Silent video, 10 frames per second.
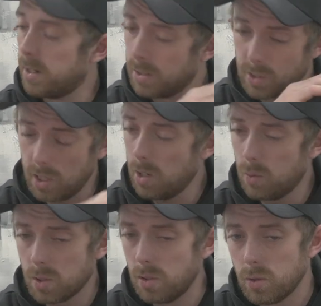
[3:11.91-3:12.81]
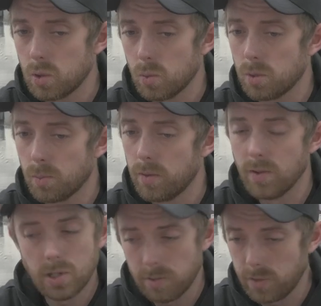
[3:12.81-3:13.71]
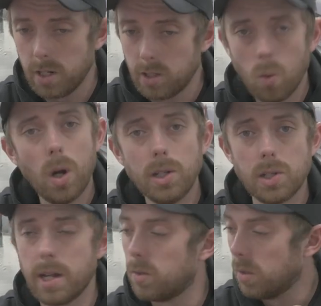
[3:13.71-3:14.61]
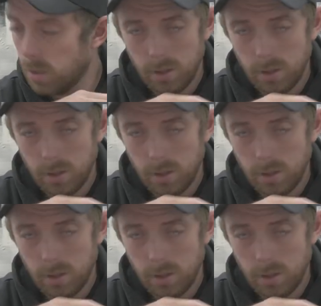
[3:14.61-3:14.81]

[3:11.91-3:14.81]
And I said I was going to use the word previous, and I've done it twice now.